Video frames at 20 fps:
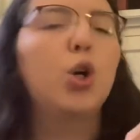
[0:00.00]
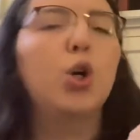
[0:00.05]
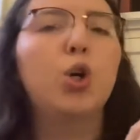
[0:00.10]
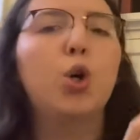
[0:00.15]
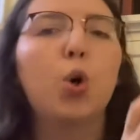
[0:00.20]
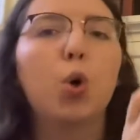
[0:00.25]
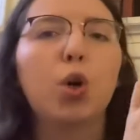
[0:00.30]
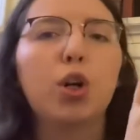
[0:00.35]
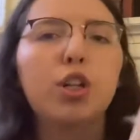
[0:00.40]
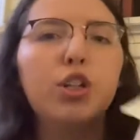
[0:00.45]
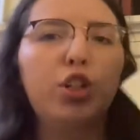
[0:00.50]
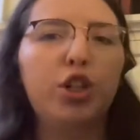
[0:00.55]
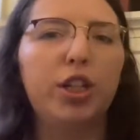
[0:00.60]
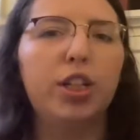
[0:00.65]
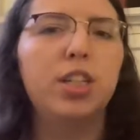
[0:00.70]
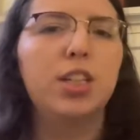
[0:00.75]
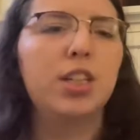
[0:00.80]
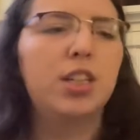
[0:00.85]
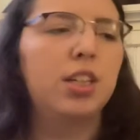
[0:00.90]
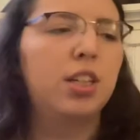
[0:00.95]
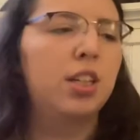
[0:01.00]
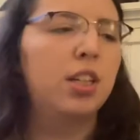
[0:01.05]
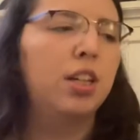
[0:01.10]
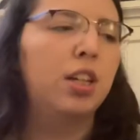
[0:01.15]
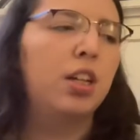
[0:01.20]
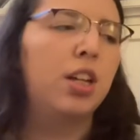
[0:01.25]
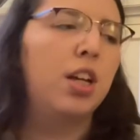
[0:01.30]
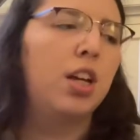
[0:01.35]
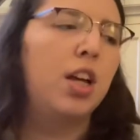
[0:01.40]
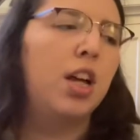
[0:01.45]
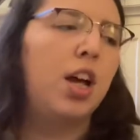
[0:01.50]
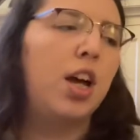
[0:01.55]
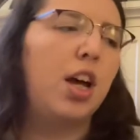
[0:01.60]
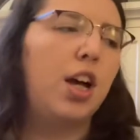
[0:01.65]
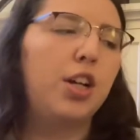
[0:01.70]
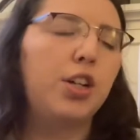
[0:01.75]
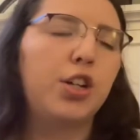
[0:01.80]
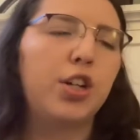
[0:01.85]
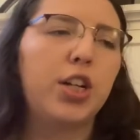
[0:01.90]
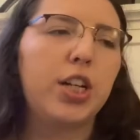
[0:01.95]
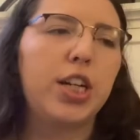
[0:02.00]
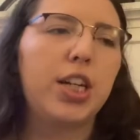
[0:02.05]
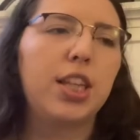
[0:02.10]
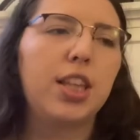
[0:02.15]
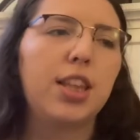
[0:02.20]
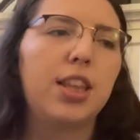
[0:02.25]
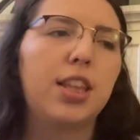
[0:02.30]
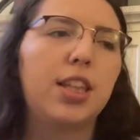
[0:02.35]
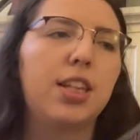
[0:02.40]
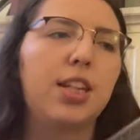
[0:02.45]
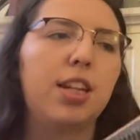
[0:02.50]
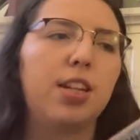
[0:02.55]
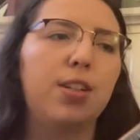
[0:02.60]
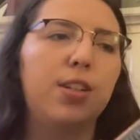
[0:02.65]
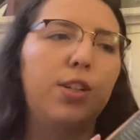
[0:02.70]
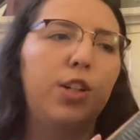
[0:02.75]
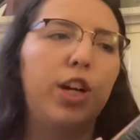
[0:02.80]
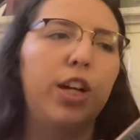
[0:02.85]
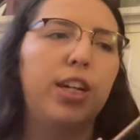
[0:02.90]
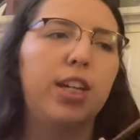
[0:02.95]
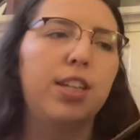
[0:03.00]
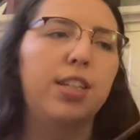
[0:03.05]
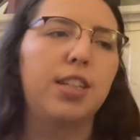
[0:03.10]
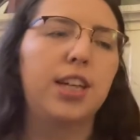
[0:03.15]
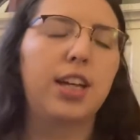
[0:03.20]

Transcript: gorgeous underneath the dust jackets.